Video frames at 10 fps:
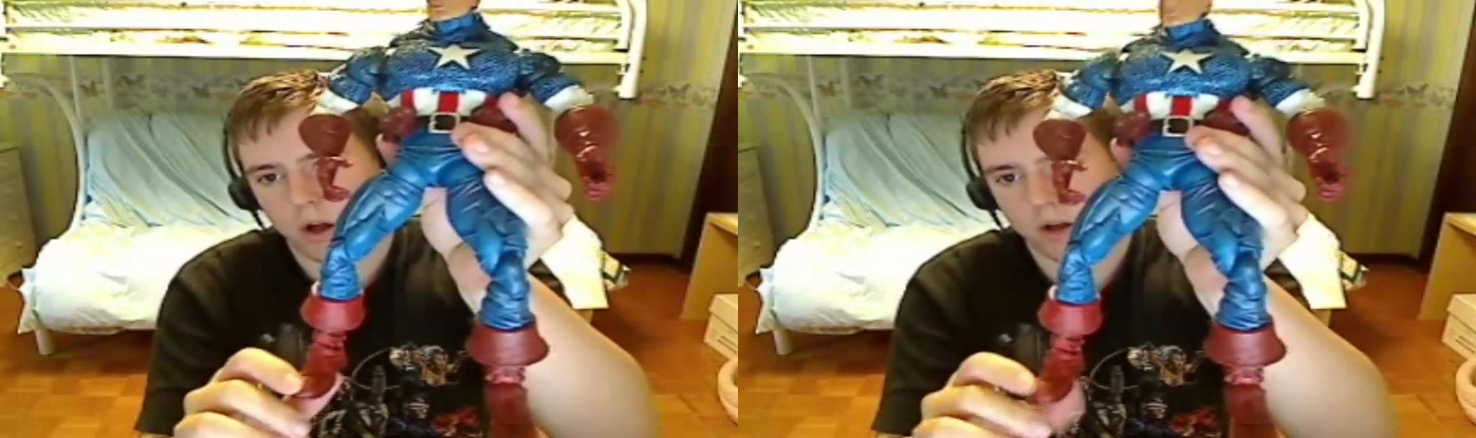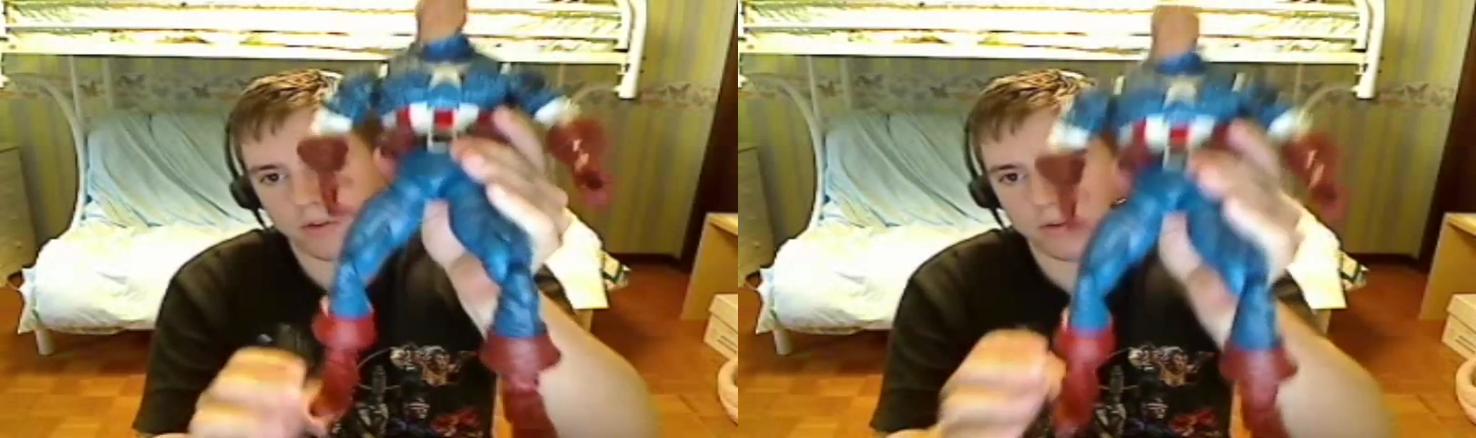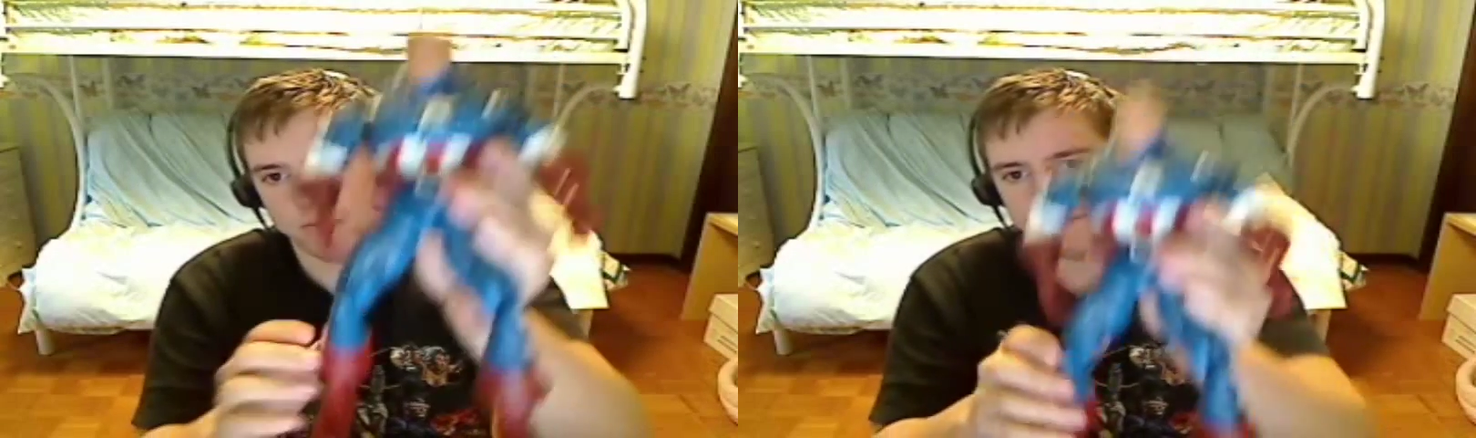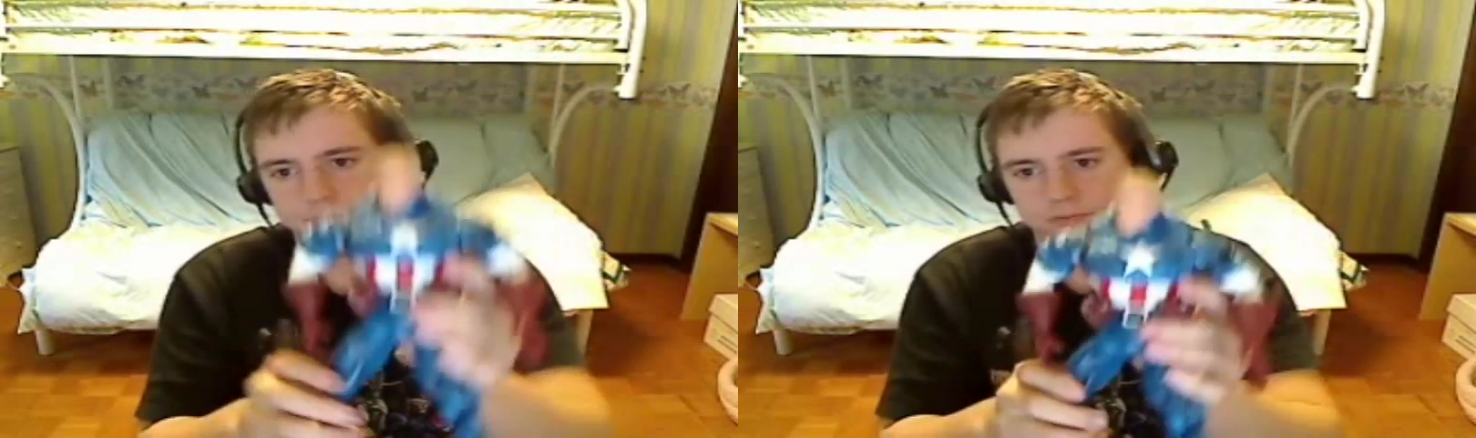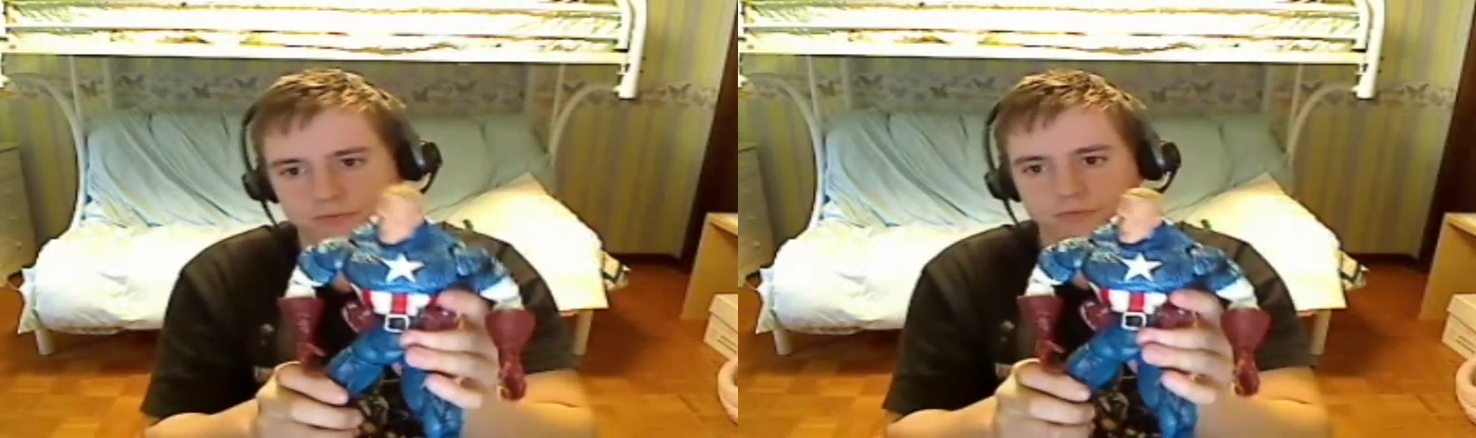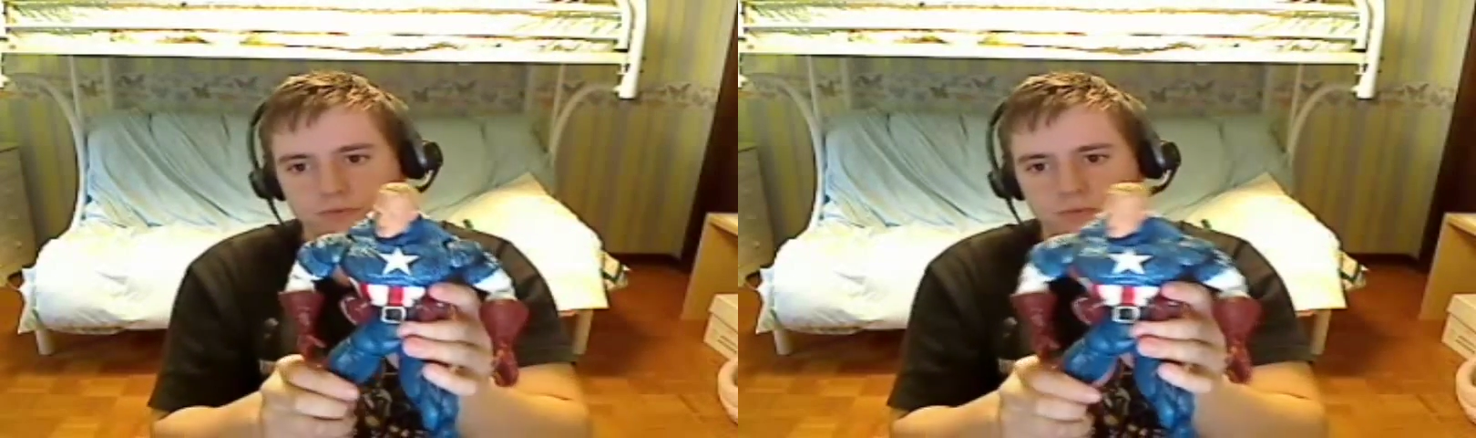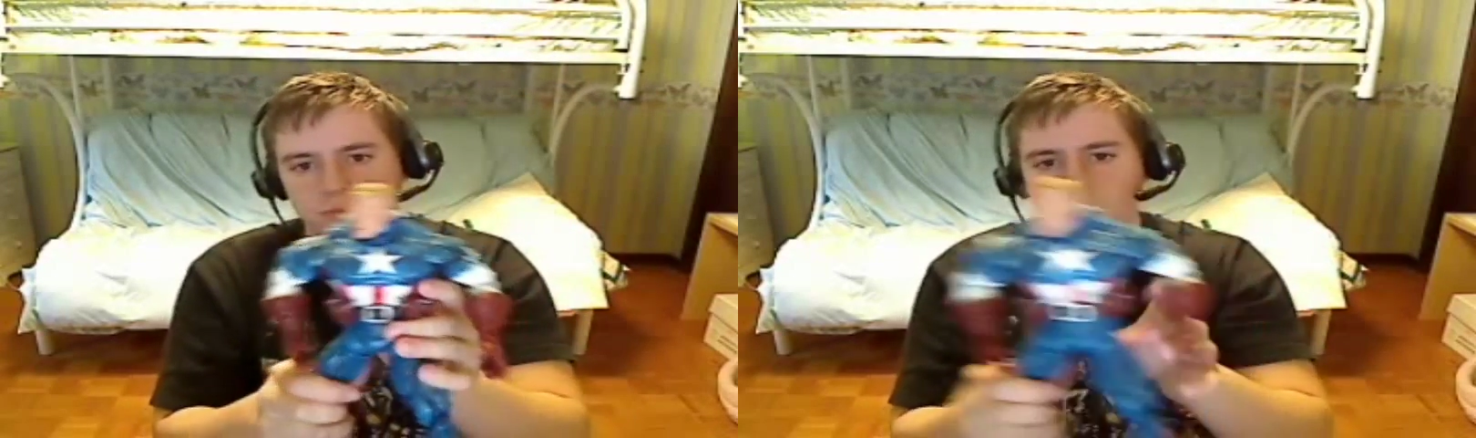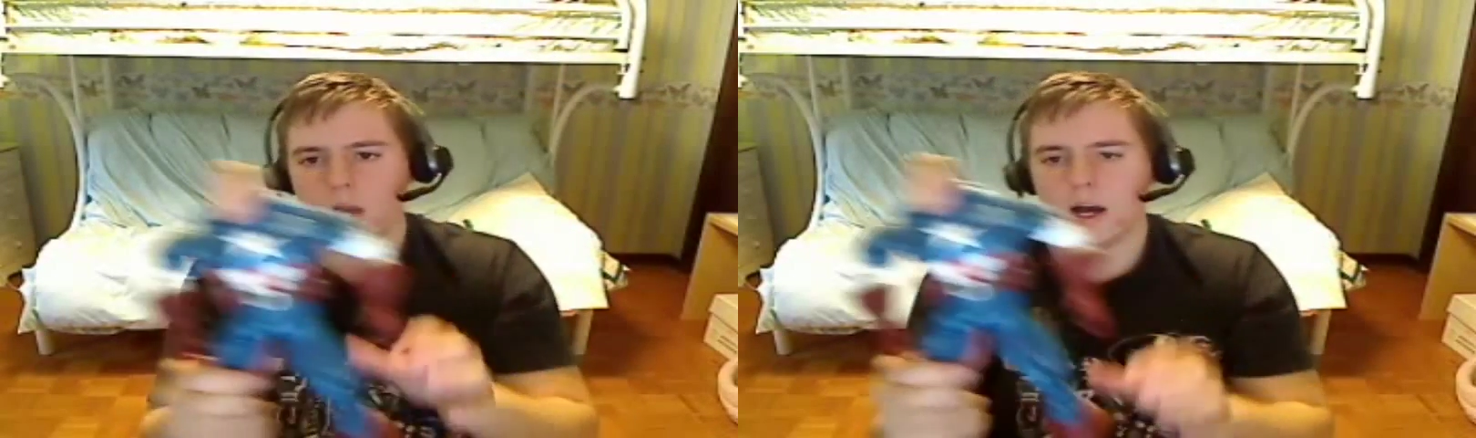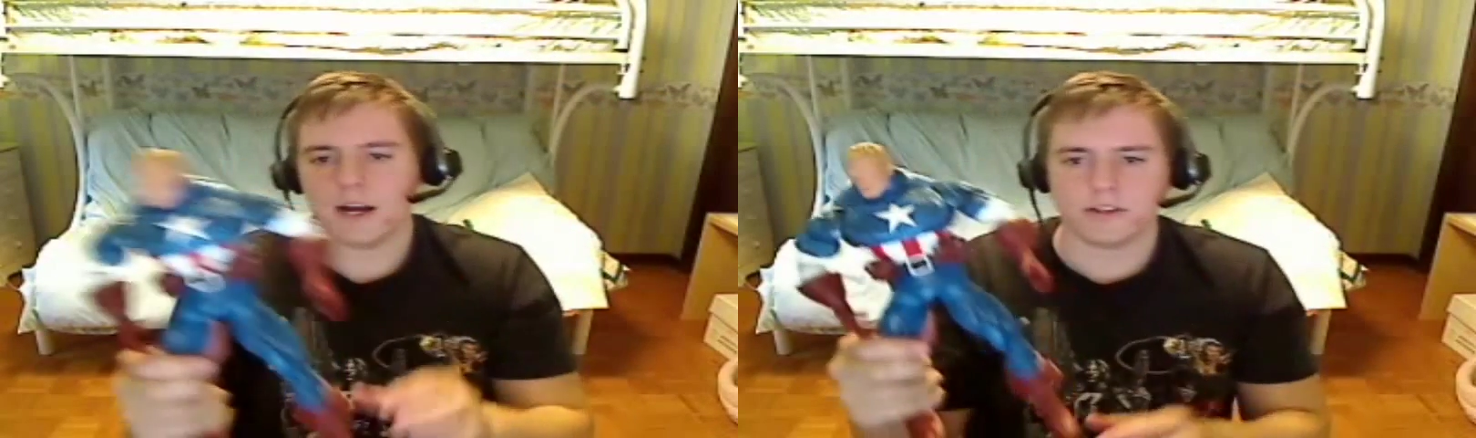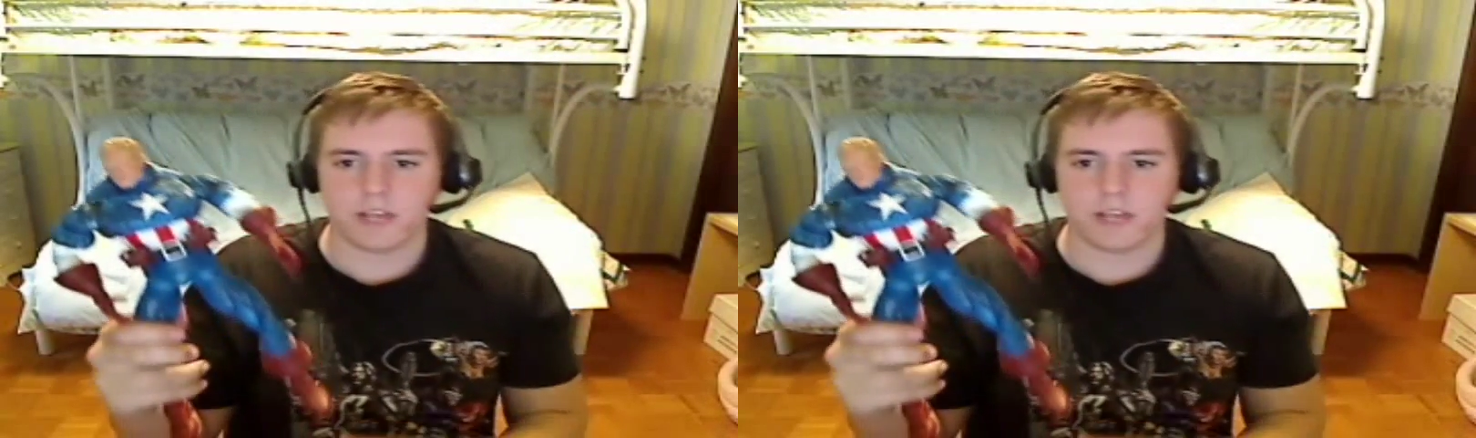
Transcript: Awesome. I'd